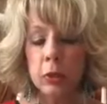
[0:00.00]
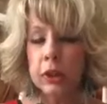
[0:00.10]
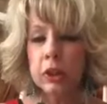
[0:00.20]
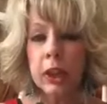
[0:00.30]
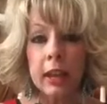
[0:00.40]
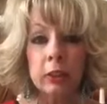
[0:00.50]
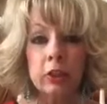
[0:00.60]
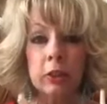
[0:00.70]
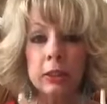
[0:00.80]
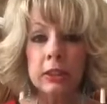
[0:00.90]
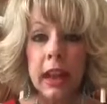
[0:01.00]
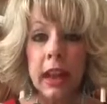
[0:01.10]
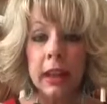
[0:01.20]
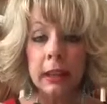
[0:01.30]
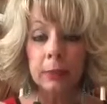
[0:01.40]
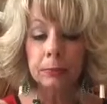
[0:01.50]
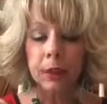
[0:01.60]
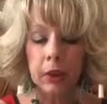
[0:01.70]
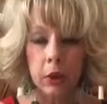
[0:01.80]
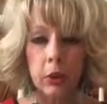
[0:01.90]
want to challenge you today
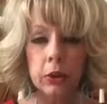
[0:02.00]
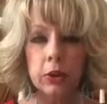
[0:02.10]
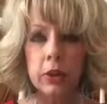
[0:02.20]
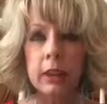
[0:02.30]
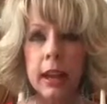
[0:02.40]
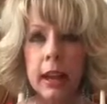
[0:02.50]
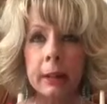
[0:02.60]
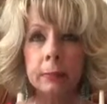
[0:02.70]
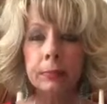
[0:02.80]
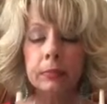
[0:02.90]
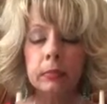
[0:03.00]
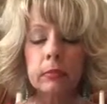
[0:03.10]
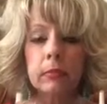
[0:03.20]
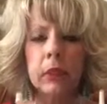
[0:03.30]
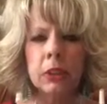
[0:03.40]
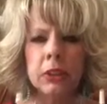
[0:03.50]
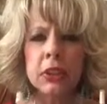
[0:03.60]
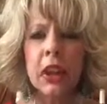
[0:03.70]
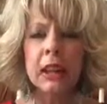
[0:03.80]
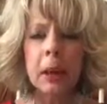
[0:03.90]
and encourage you today to
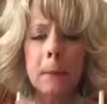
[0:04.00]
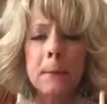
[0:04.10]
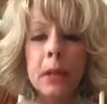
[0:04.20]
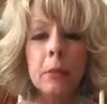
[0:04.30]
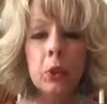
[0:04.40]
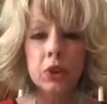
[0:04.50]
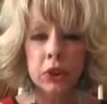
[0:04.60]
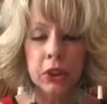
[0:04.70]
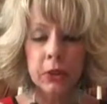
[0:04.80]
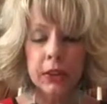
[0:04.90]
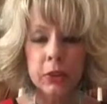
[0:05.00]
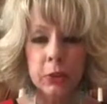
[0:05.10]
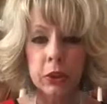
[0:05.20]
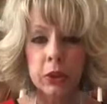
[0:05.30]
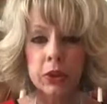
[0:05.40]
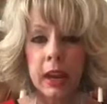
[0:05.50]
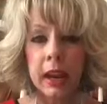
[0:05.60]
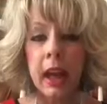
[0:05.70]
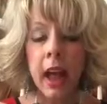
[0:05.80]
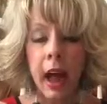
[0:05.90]
take it a bit more serious when you
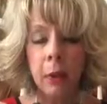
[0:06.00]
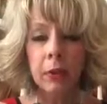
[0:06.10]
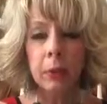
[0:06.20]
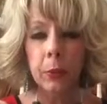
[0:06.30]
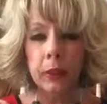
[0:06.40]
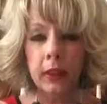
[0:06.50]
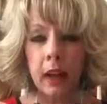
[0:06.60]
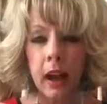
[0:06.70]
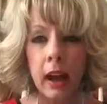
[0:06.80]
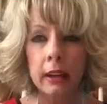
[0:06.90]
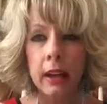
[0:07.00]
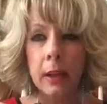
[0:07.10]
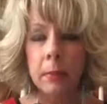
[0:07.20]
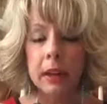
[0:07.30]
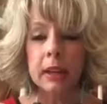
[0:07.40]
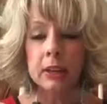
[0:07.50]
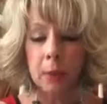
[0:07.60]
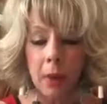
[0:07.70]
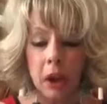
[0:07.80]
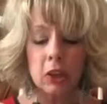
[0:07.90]
say, I want the will of God. Because
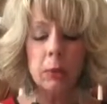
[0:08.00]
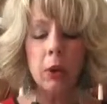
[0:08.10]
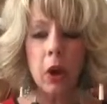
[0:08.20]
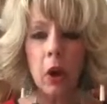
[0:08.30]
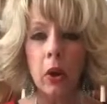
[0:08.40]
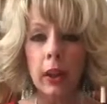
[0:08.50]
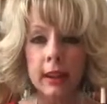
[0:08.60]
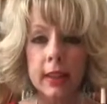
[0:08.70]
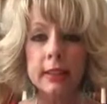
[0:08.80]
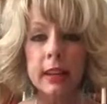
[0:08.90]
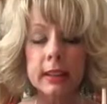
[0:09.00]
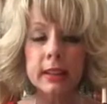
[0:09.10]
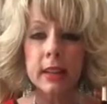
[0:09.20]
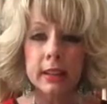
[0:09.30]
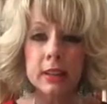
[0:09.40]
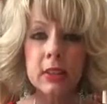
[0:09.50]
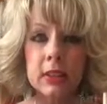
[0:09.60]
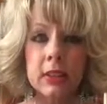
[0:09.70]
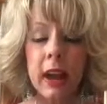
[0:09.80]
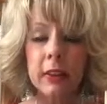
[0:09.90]
Apostle Paul, like I said it
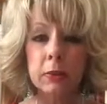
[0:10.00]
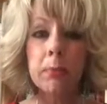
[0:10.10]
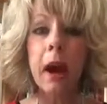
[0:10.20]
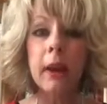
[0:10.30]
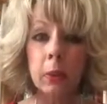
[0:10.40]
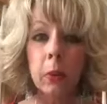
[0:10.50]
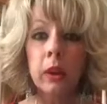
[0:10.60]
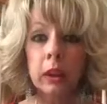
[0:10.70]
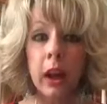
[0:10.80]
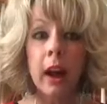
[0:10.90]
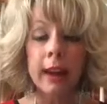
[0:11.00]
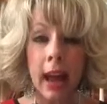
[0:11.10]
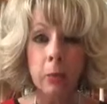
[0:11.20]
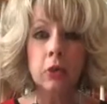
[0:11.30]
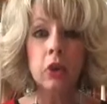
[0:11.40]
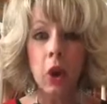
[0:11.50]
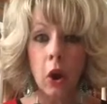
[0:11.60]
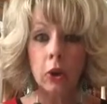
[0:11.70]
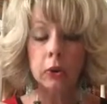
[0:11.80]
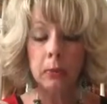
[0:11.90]
6 times, by the will of God, I was
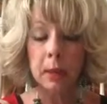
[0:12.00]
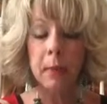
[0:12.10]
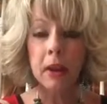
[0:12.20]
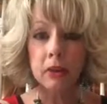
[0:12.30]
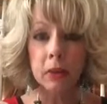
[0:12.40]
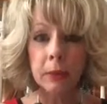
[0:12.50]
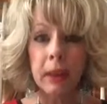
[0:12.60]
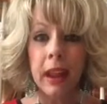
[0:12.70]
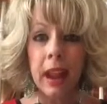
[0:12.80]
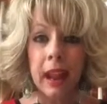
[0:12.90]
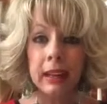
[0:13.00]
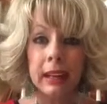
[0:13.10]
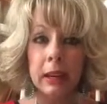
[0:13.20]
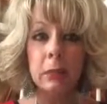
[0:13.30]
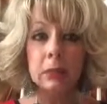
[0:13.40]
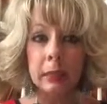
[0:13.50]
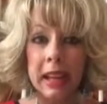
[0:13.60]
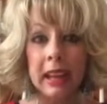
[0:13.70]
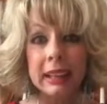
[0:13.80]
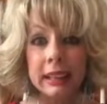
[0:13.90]
called to be apostle. And he was
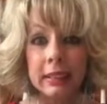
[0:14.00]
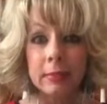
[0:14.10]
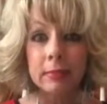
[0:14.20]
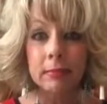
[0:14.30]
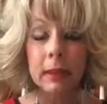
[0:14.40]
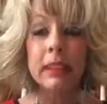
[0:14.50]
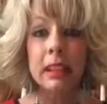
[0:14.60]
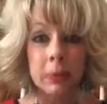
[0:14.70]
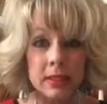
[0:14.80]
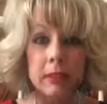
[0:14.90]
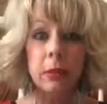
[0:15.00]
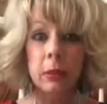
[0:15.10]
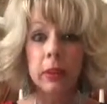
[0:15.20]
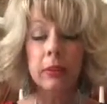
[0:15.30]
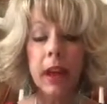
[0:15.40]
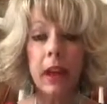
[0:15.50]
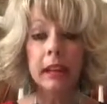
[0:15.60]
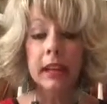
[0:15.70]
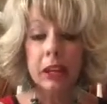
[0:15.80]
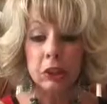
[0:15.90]
beheaded, but he was in the will of God.
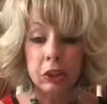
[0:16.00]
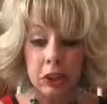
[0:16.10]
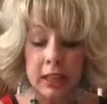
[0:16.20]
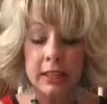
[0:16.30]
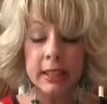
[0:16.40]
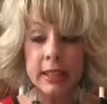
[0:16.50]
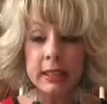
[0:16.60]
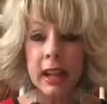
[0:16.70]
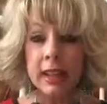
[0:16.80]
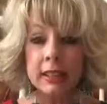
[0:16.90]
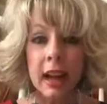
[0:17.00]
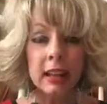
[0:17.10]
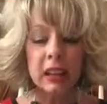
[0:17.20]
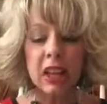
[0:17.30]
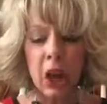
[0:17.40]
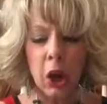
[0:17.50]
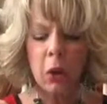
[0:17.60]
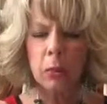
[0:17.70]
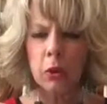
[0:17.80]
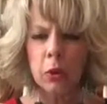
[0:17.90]
Jesus died a
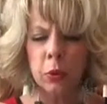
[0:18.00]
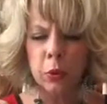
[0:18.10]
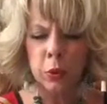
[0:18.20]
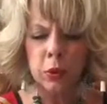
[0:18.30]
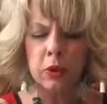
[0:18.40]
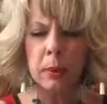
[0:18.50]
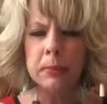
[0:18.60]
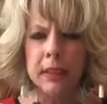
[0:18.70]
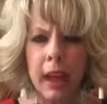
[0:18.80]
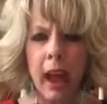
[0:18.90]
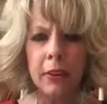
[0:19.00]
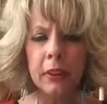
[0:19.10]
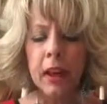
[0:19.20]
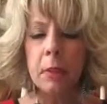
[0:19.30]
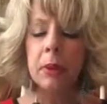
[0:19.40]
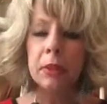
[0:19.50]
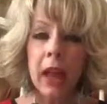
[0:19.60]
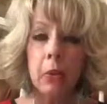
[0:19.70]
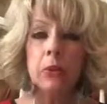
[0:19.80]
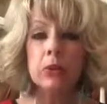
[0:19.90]
terrible, gruesome death, but
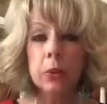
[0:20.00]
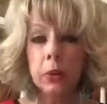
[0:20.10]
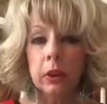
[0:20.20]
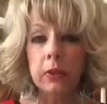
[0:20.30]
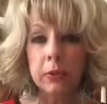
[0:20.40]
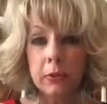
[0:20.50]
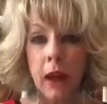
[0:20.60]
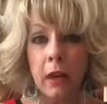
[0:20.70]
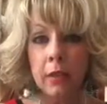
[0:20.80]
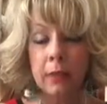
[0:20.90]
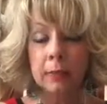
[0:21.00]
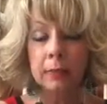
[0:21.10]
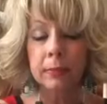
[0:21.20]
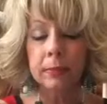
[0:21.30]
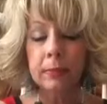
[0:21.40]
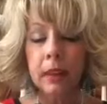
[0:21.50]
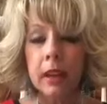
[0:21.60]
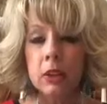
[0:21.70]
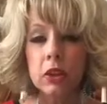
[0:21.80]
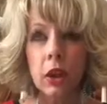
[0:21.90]
that was the will of the Father.
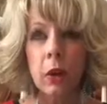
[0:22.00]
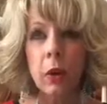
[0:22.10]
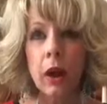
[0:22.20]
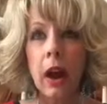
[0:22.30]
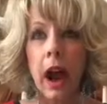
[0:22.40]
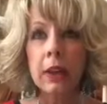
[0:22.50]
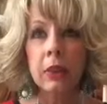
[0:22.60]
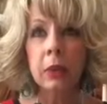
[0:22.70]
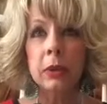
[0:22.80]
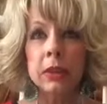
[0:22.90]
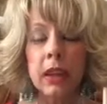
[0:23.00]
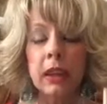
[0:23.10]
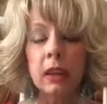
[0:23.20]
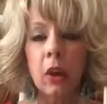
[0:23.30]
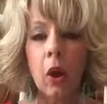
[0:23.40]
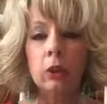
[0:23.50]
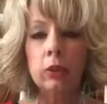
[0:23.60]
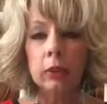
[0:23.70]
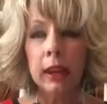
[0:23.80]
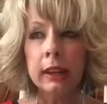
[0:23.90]
So I think we take it all
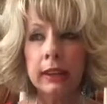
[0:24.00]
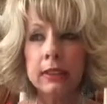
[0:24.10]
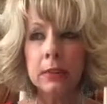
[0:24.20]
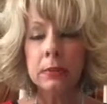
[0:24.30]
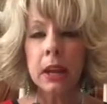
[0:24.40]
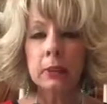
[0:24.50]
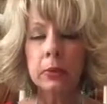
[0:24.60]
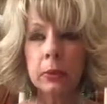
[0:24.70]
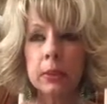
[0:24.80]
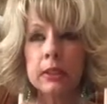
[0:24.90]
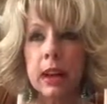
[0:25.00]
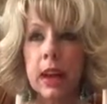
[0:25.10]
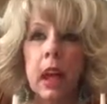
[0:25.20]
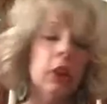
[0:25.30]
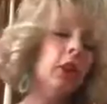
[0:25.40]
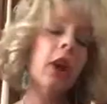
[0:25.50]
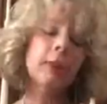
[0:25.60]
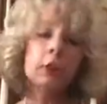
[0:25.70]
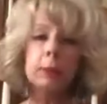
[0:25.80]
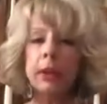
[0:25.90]
too lightly sometimes when we say, you know,
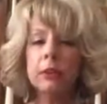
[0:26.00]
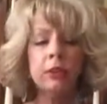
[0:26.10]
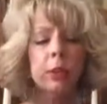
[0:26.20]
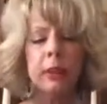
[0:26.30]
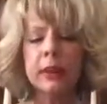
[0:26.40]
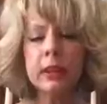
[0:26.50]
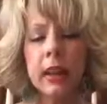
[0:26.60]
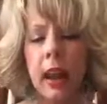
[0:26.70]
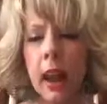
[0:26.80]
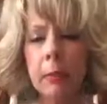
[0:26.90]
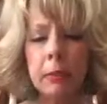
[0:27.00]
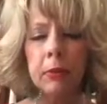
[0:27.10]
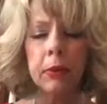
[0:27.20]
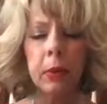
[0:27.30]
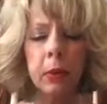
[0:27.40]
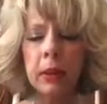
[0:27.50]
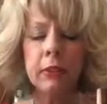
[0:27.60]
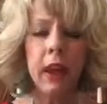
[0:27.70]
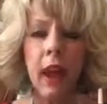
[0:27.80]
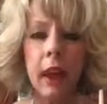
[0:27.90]
I'm just praying for the peace of God. I mean, for the will
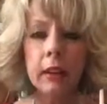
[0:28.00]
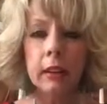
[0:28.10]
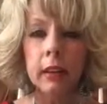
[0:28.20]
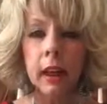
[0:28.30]
of God.